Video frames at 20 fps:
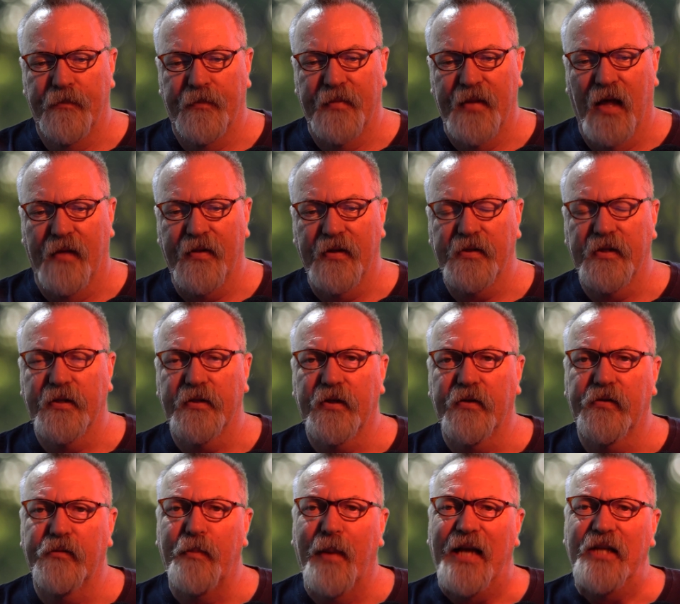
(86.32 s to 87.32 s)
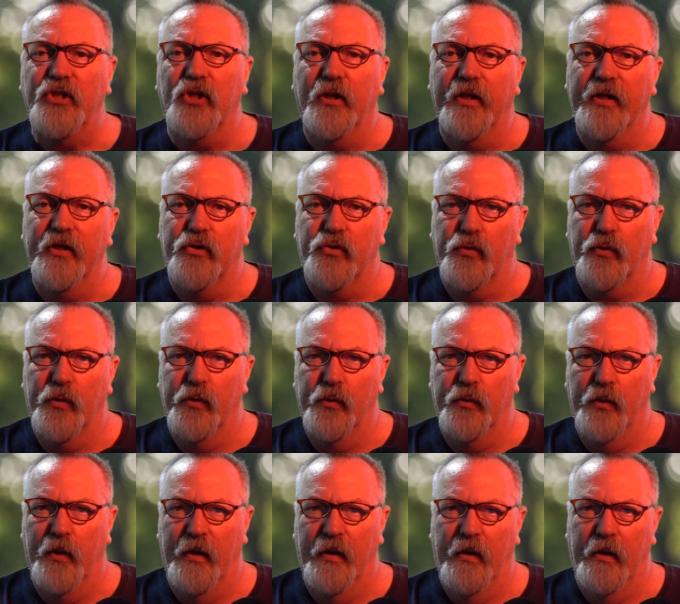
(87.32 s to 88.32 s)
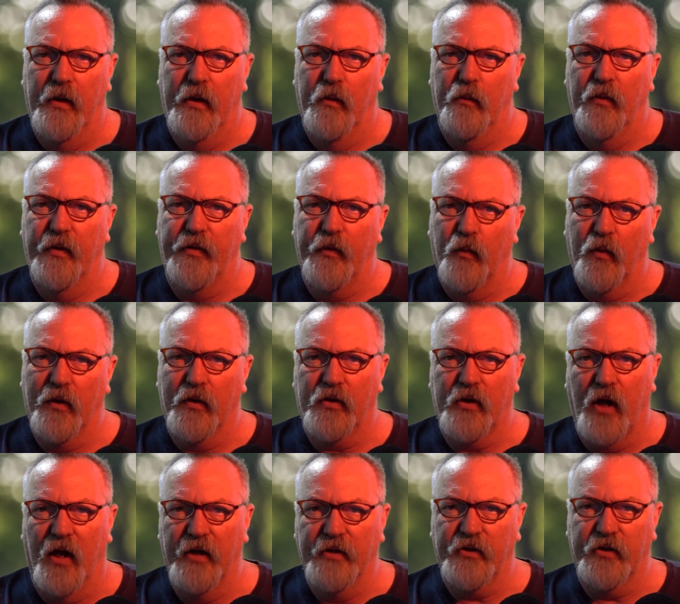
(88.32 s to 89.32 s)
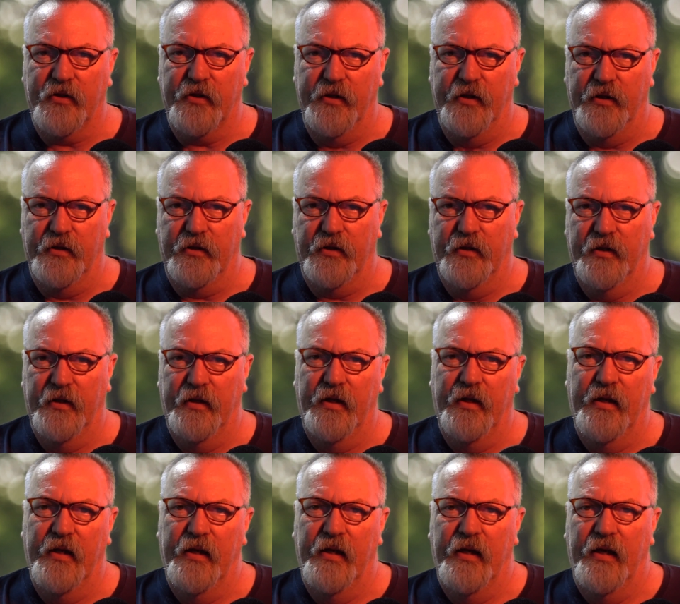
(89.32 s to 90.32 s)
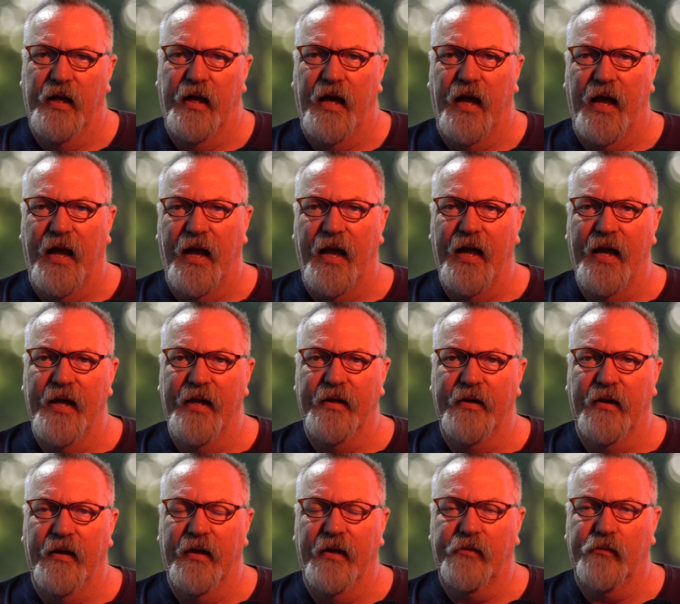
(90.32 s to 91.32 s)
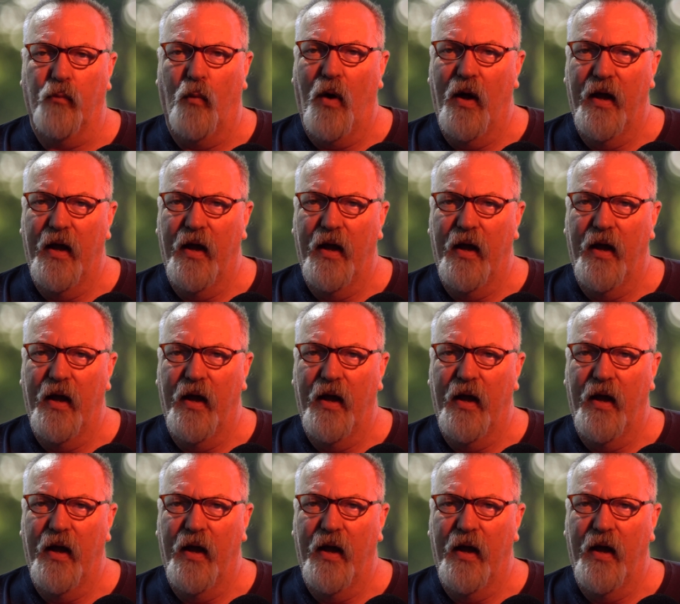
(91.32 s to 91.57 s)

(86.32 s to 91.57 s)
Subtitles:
Now, this is especially true with the word consciousness, and it's